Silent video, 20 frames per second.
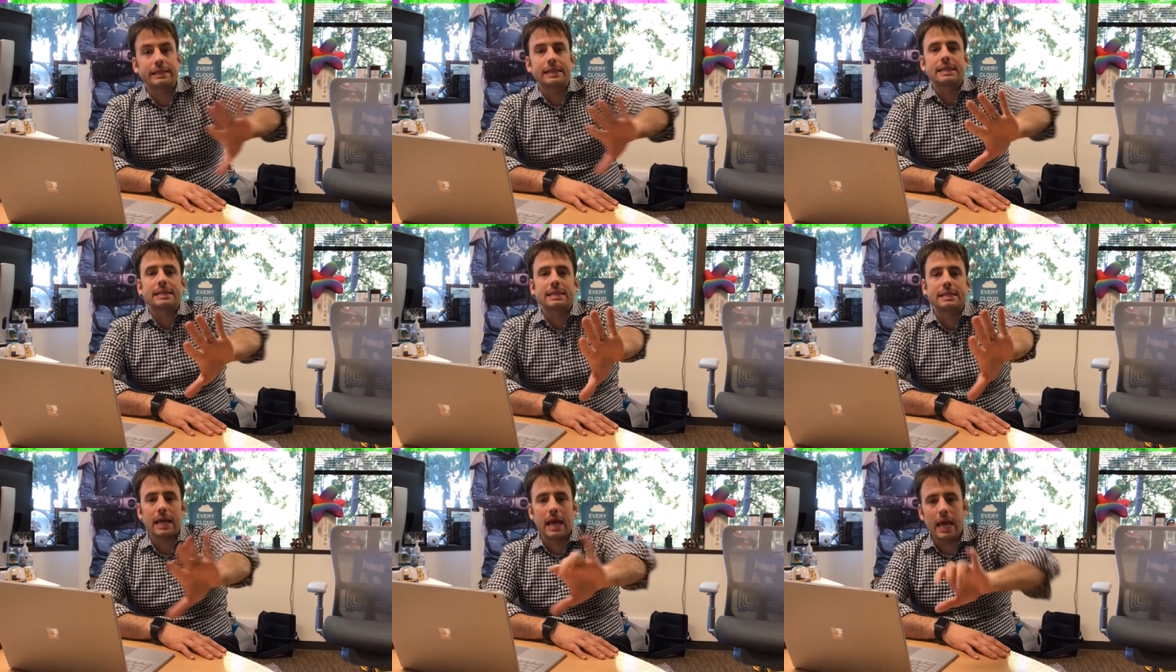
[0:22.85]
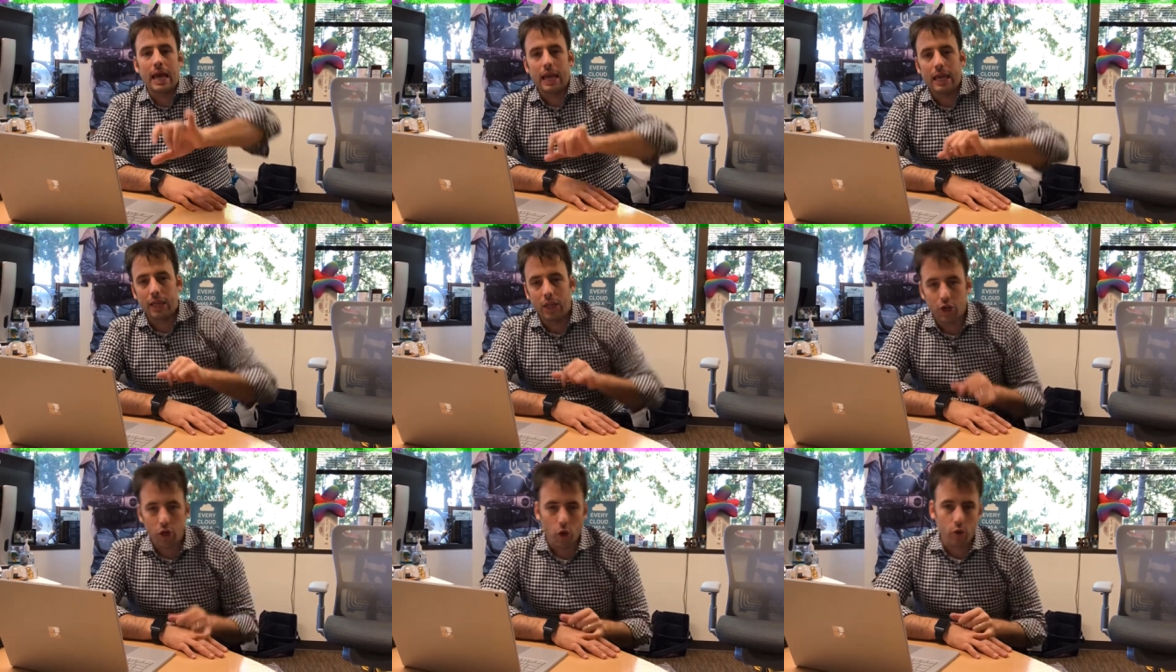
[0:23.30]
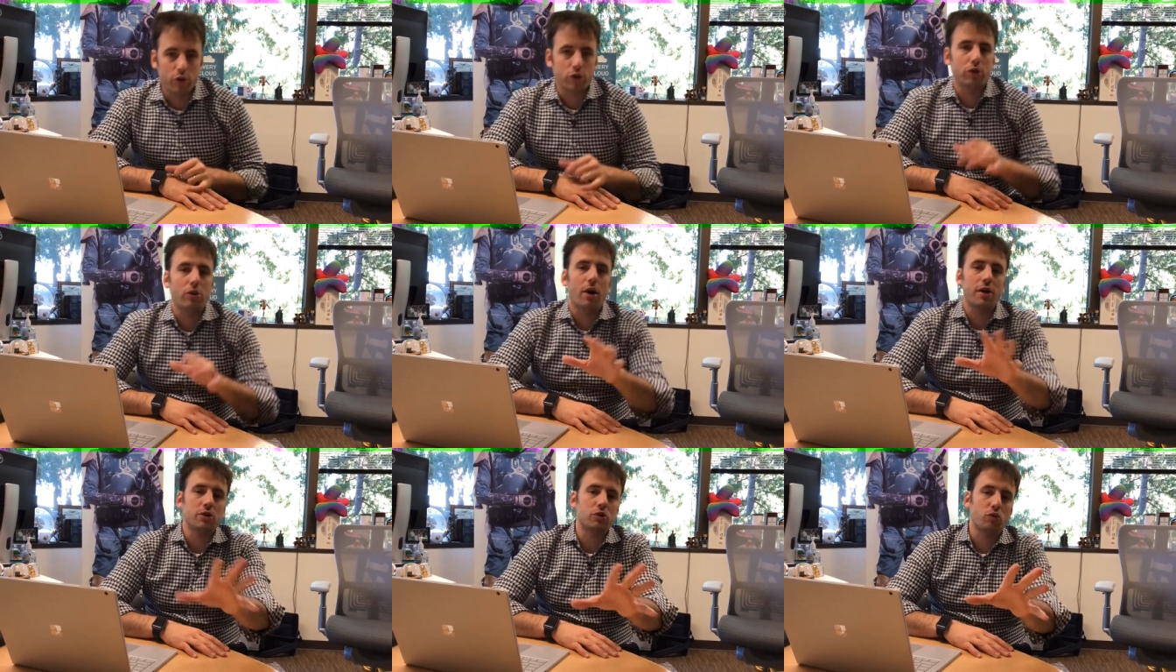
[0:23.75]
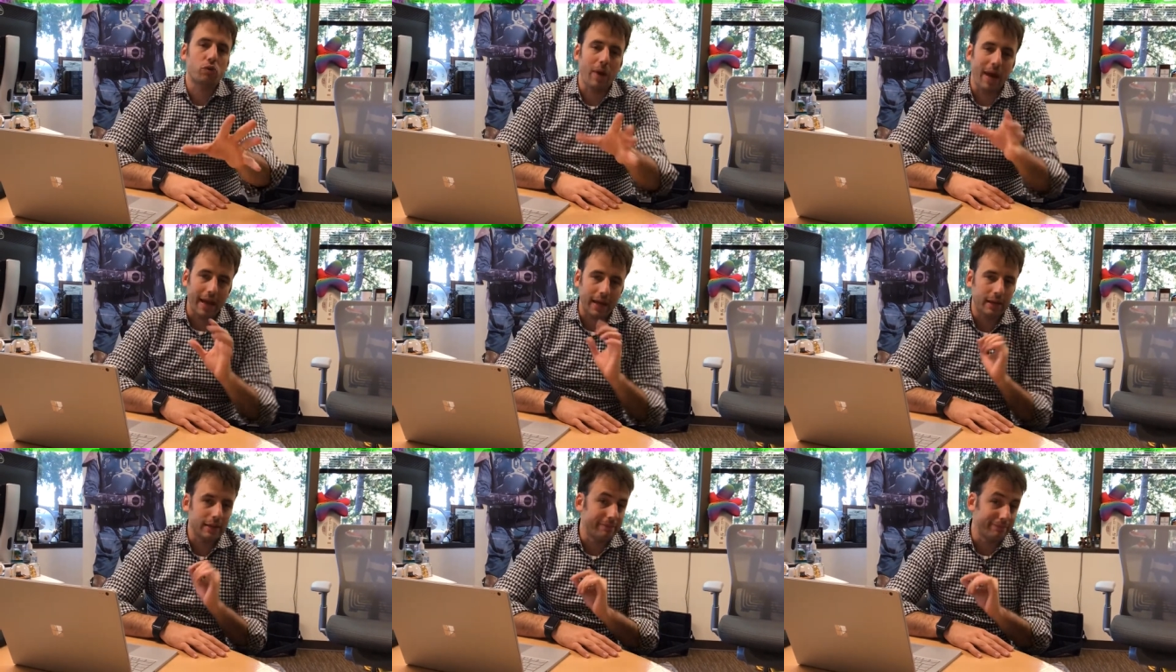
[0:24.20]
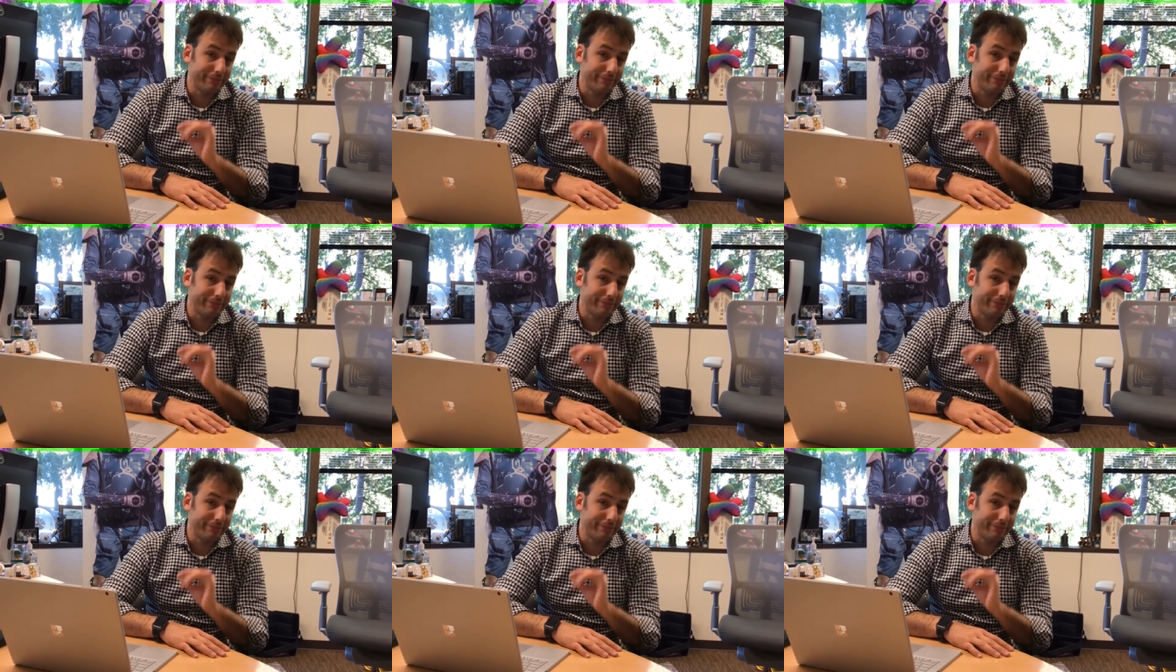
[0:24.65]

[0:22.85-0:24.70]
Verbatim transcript: Let's say you don't trust Rick